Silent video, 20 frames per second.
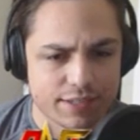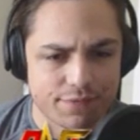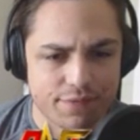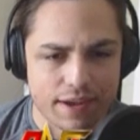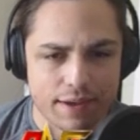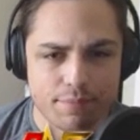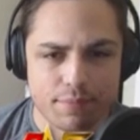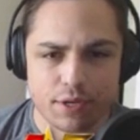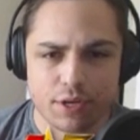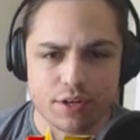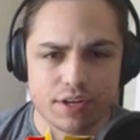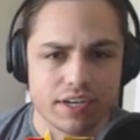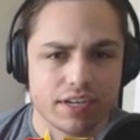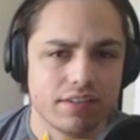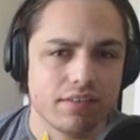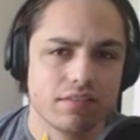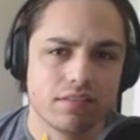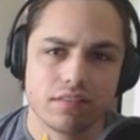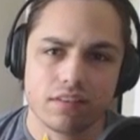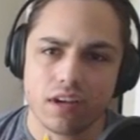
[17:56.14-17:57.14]
Van
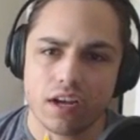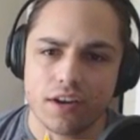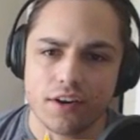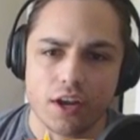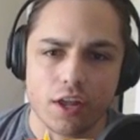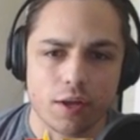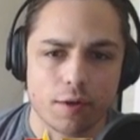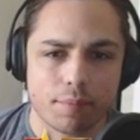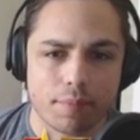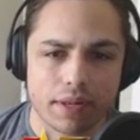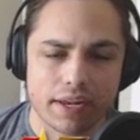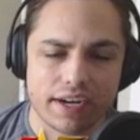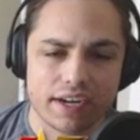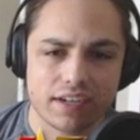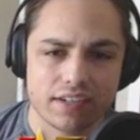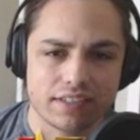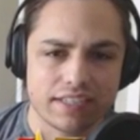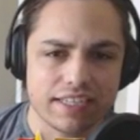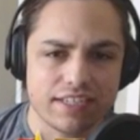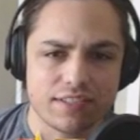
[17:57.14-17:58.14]
Buren, another player,
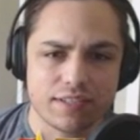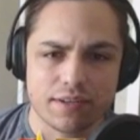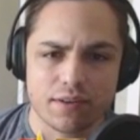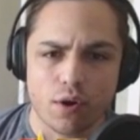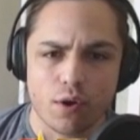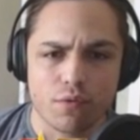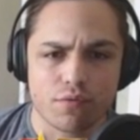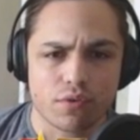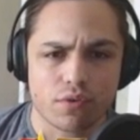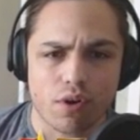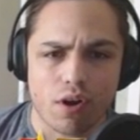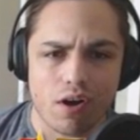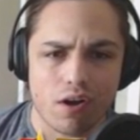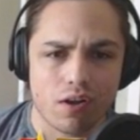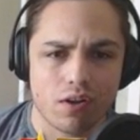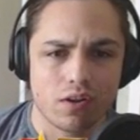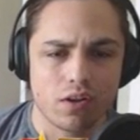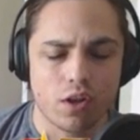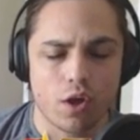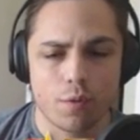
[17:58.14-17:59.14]
decent
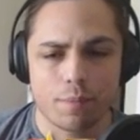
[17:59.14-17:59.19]
overall, low